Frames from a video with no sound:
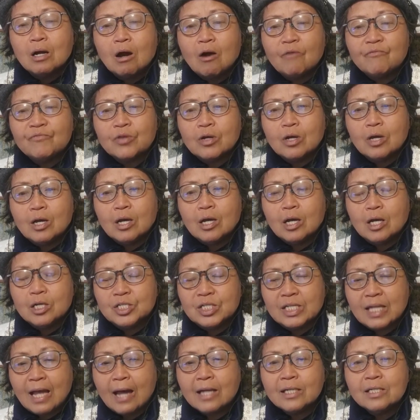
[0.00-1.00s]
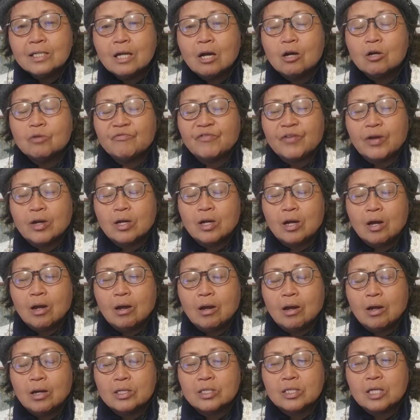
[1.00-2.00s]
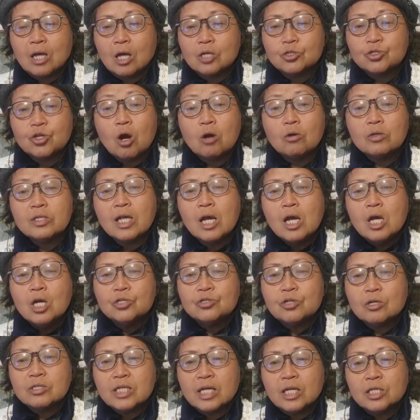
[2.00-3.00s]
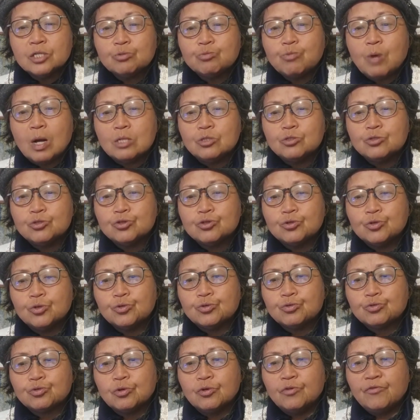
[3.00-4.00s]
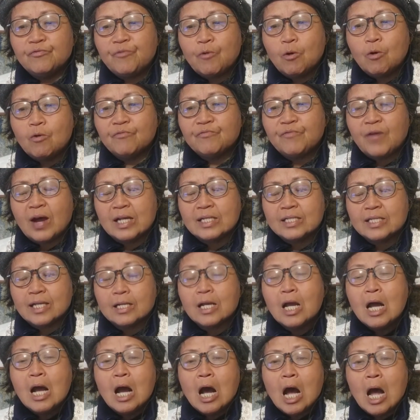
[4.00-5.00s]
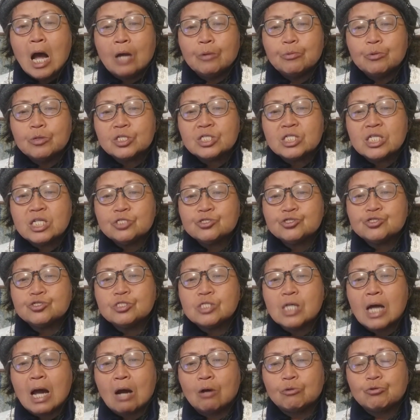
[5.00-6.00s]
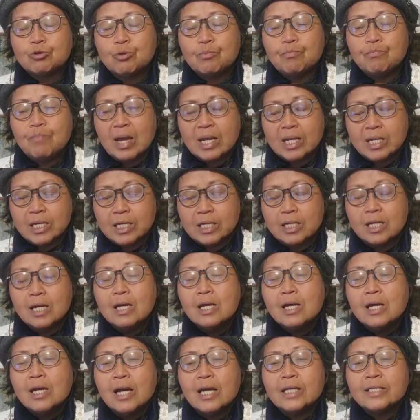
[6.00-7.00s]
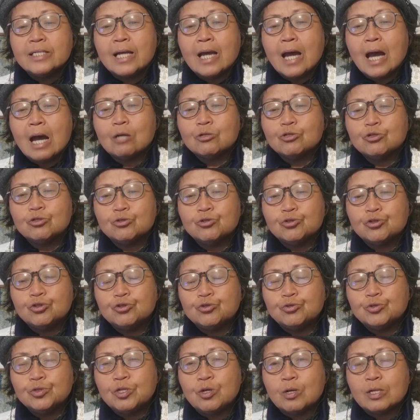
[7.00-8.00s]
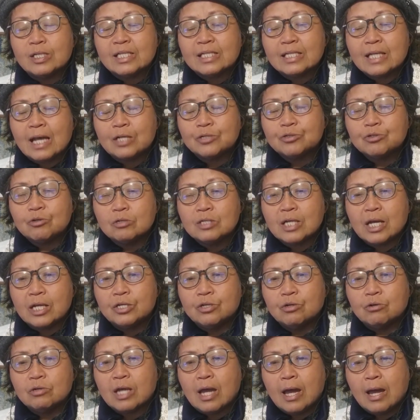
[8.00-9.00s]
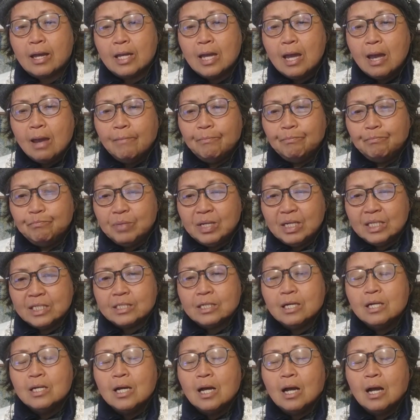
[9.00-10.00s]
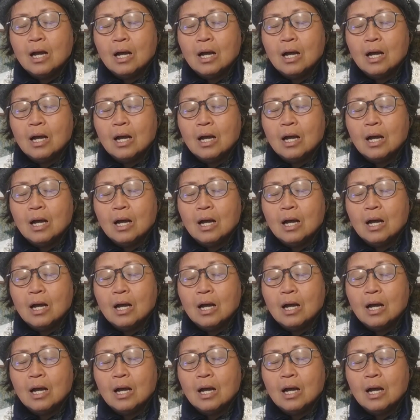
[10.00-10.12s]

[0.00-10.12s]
of the sound of the tones? So this 1, 2, 3, 4, 5, 6. I will teach you how to make it, and then how to tune your sound so that you can meet